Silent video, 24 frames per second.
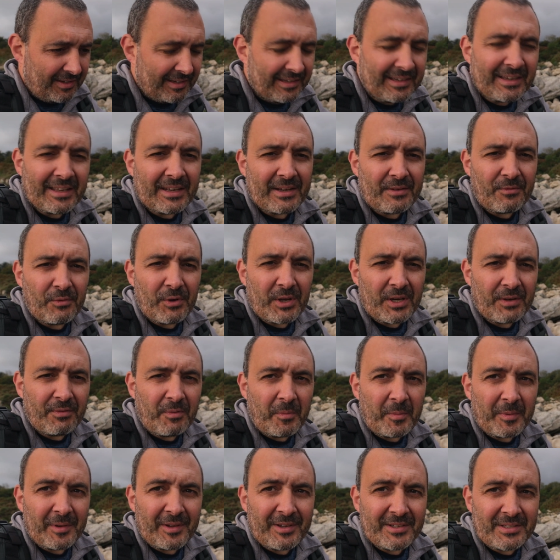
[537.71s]
getting rid of
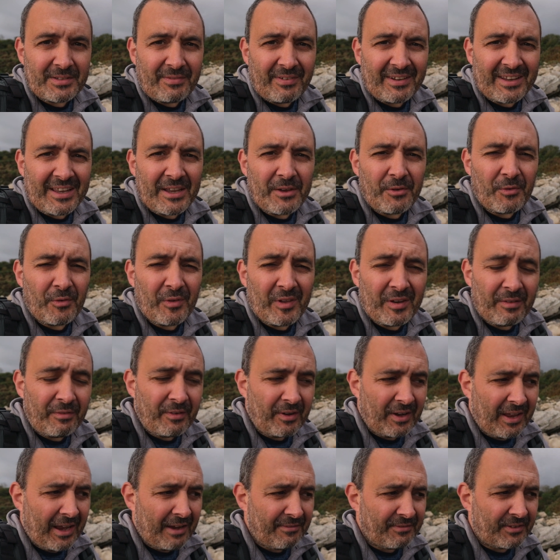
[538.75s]
it, because if I get rid of
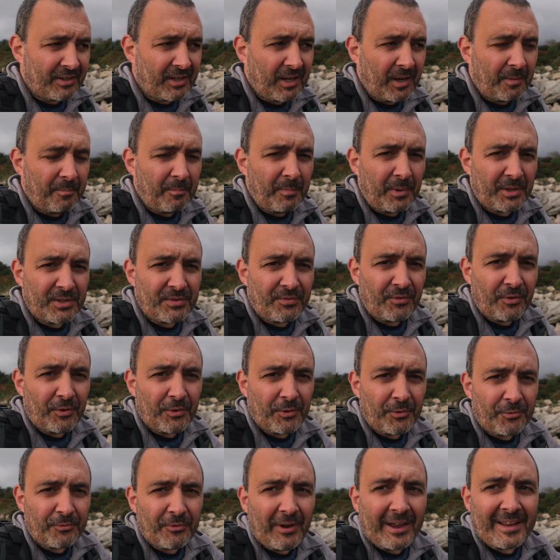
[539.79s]
it I have to come much
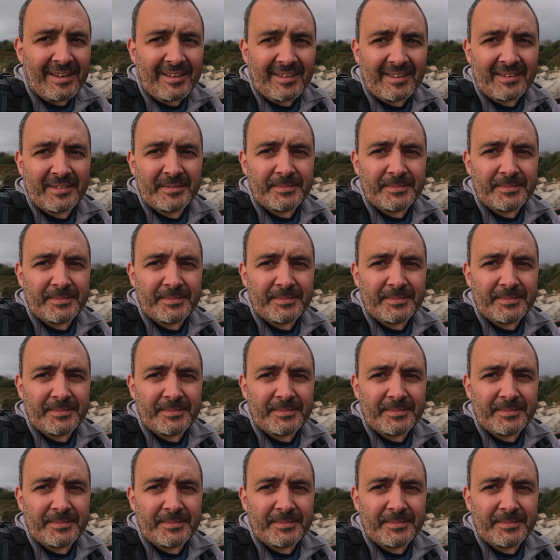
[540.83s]
further right,